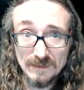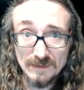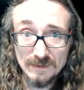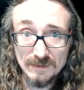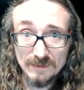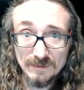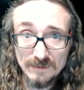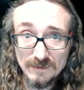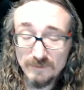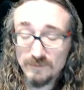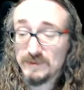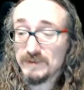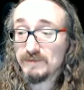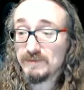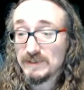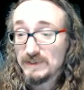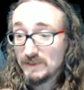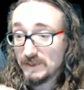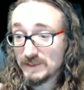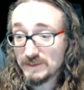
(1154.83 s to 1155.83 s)
You know, we,
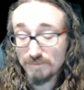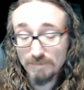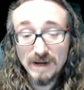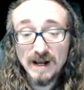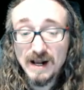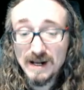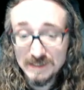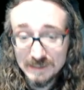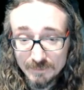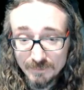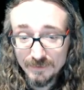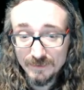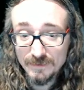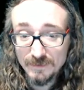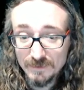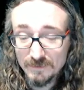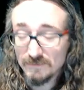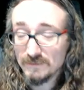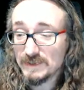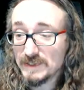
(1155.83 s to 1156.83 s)
we it's possible
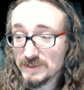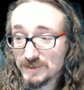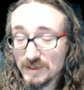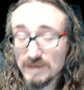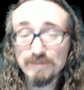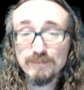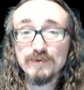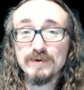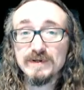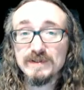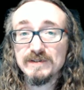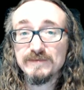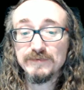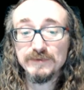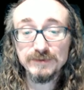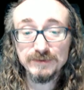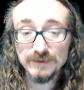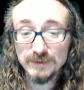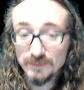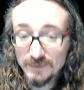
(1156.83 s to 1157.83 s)
that at some point in the
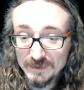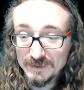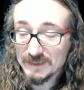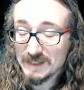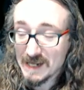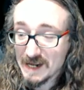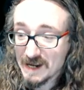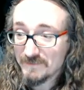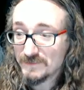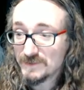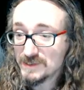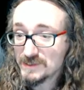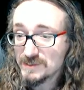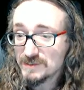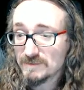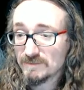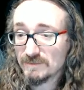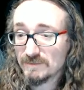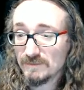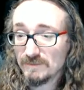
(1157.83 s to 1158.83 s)
future we can have this
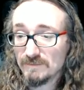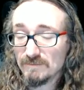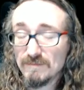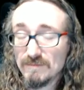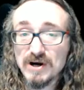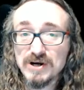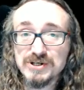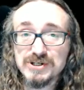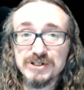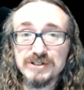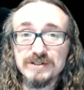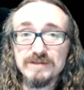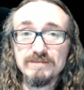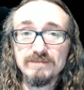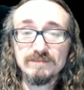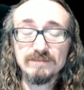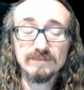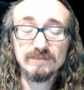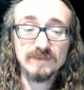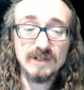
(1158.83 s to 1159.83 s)
Martian
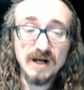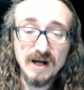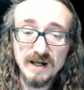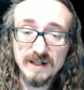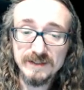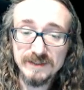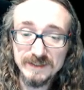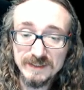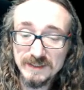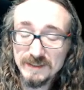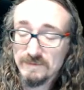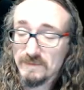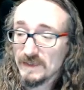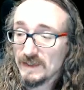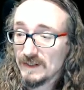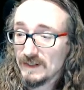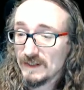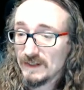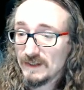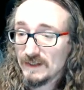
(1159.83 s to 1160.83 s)
colony,
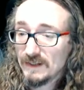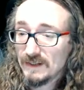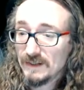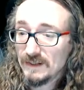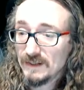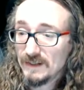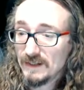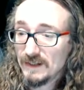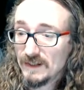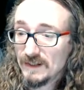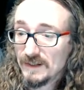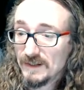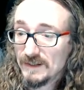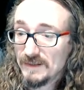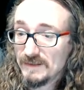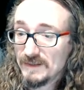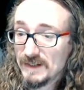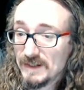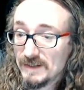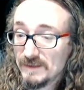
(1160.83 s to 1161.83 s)
uh,
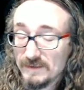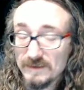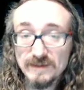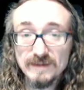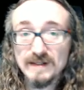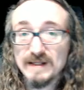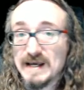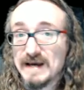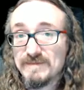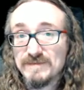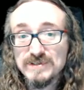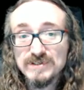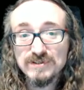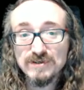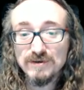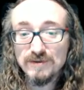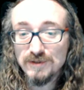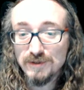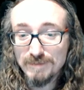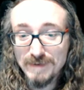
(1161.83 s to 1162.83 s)
and they you know they have the
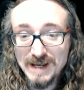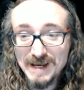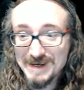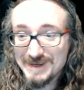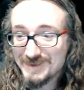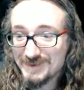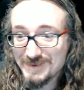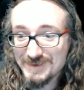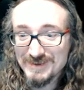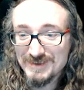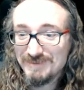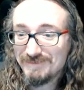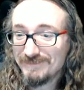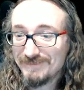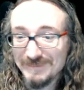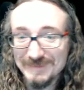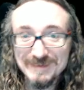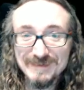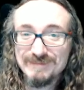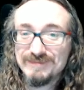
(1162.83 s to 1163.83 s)
solar panels and
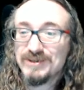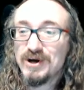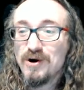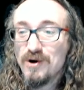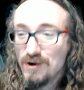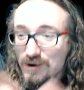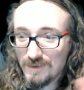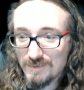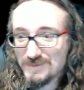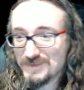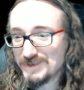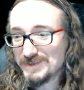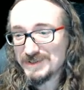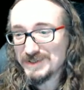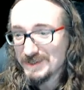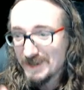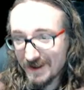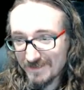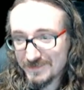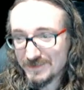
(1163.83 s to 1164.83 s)
domes and
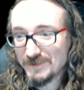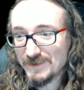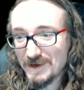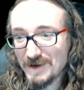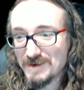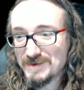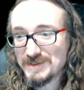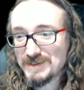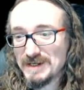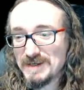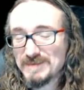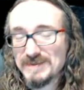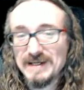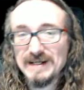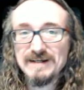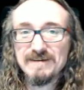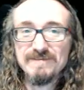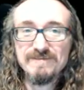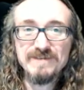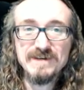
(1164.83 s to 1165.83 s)
stuff. So it all seems like
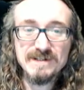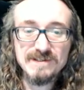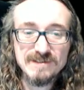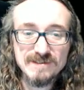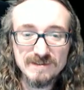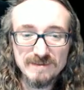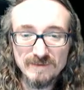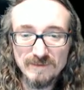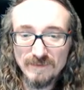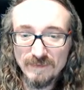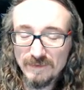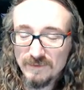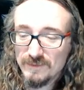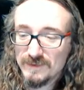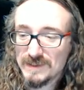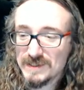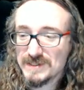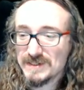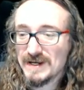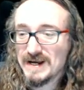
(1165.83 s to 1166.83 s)
it fits
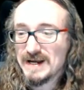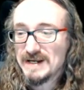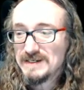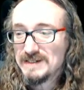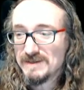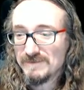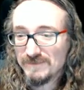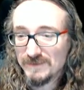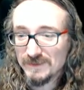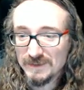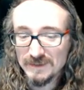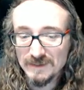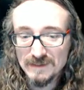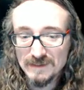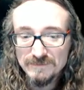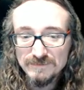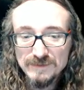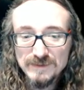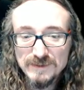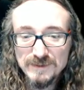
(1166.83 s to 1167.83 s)
with a scientific uh,
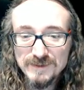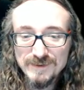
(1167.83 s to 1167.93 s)
view.